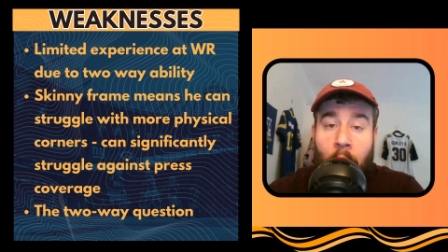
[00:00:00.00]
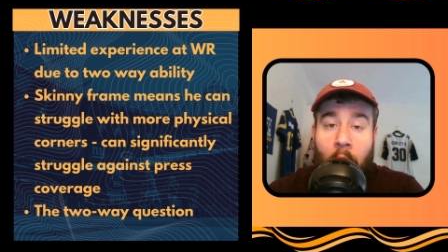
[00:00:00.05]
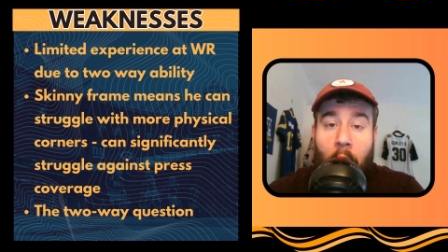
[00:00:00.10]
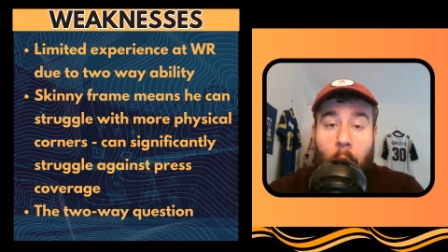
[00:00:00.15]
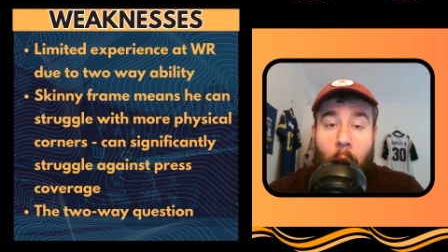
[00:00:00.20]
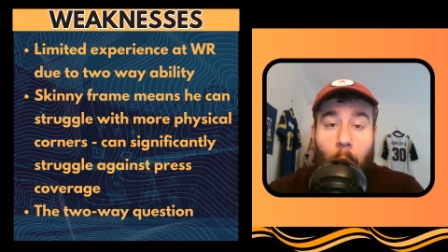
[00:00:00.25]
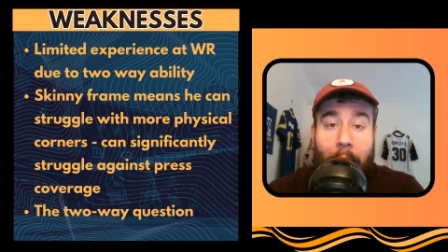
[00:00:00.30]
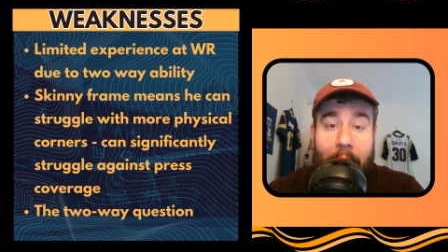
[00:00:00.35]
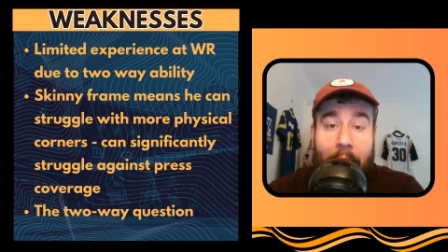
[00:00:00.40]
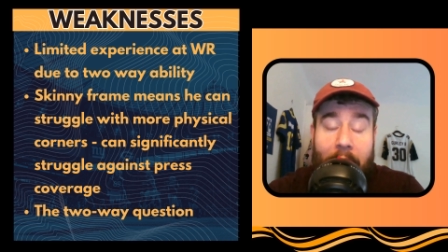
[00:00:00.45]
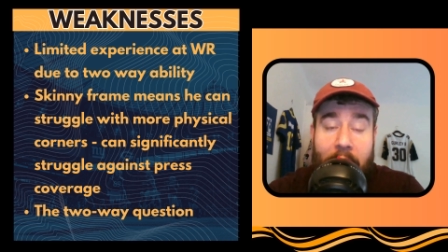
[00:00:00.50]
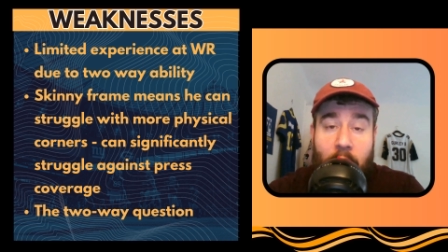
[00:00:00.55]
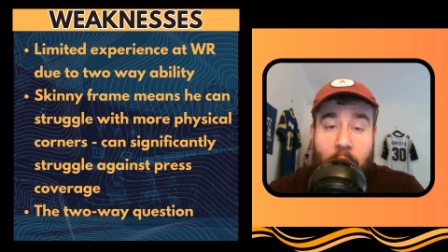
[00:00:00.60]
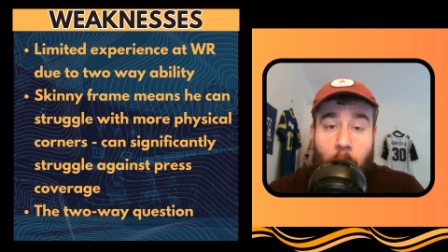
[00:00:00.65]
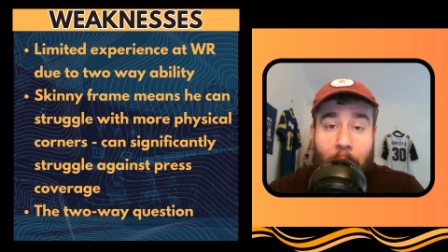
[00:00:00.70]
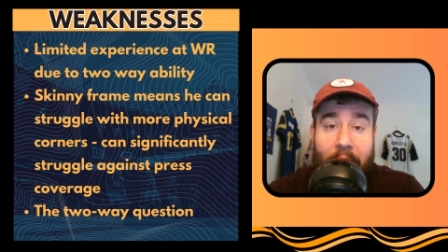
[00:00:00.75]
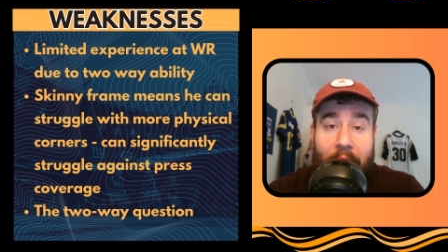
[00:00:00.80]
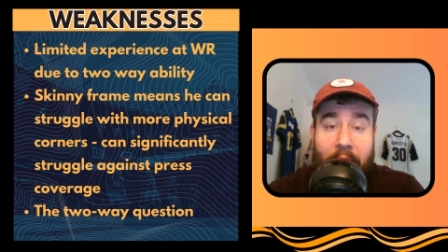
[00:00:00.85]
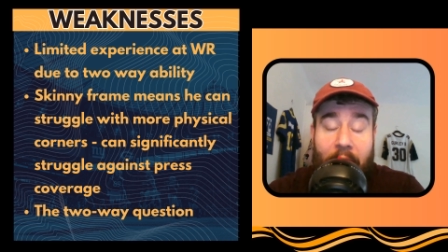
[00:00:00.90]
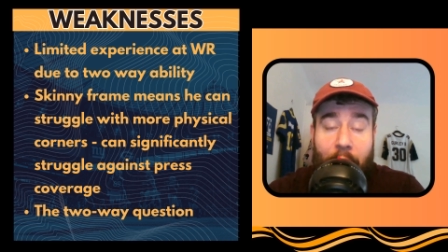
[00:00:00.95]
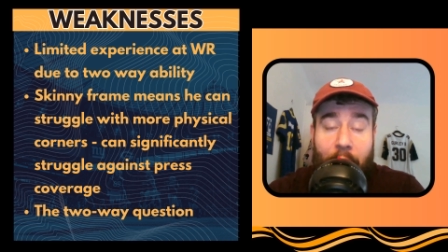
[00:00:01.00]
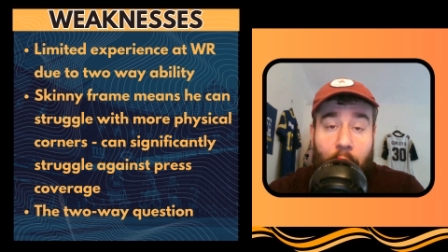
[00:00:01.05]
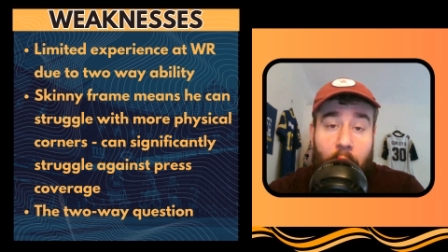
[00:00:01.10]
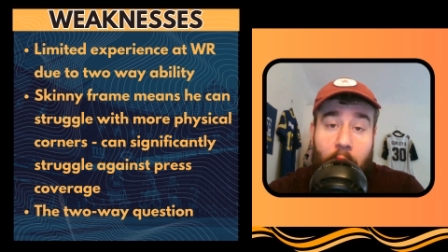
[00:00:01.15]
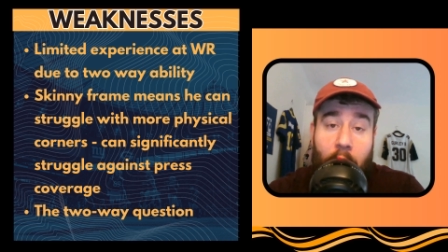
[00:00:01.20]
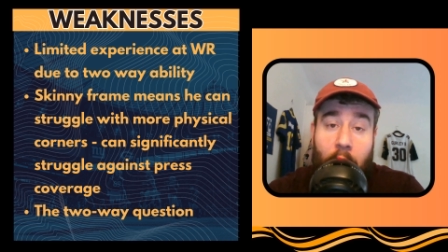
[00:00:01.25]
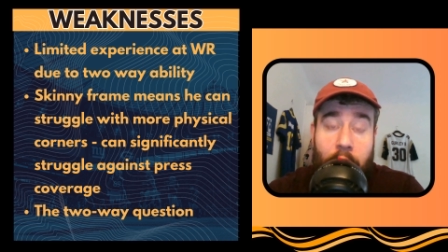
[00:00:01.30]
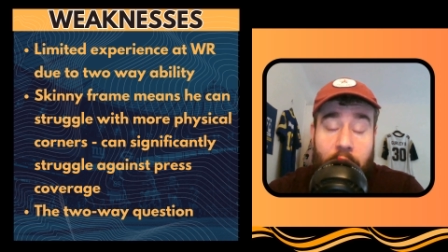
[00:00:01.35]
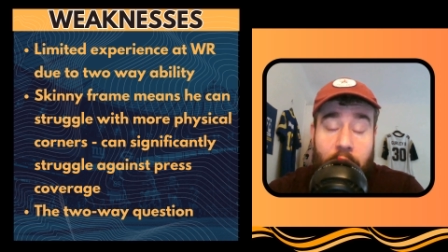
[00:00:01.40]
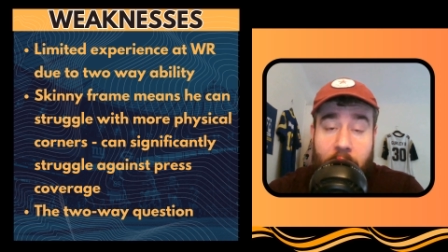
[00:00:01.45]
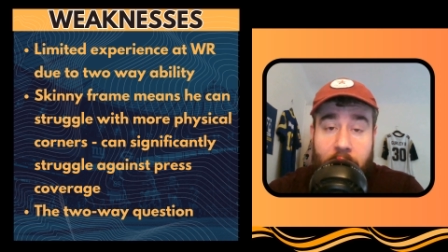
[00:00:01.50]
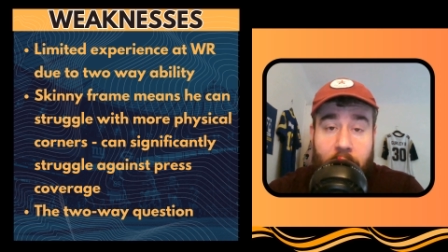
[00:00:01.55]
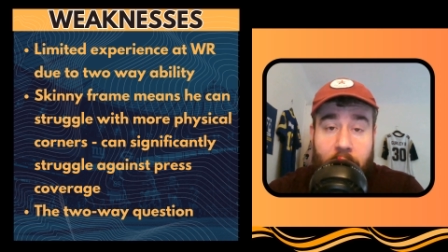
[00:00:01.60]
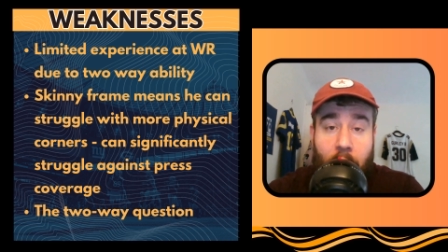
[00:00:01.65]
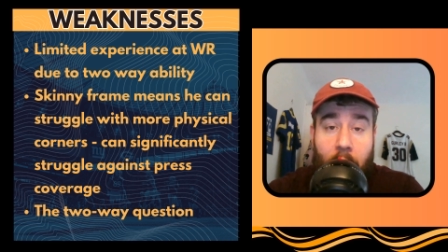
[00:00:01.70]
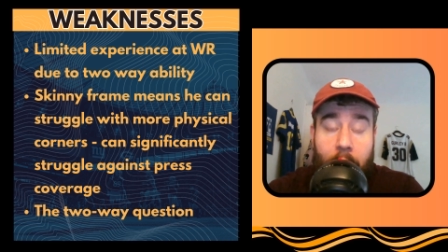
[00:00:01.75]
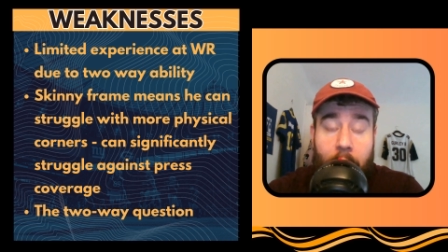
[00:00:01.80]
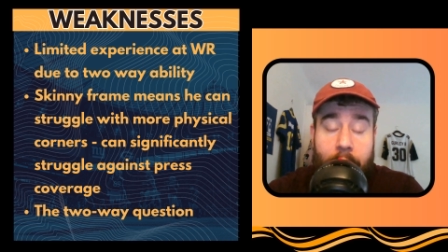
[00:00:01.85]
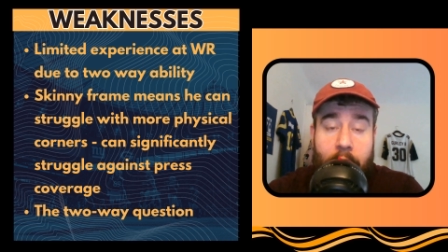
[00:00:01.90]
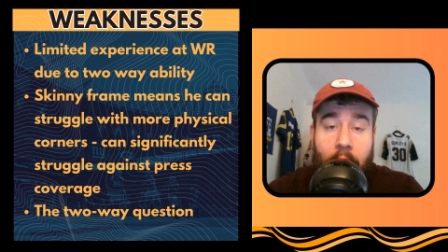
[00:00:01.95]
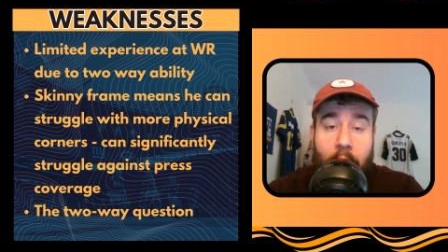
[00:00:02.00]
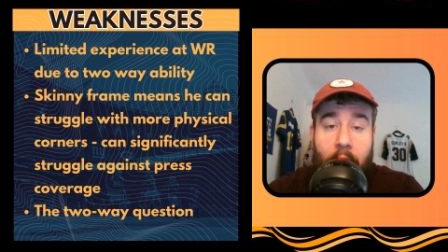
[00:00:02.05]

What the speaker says: when he's with different coaching staffs.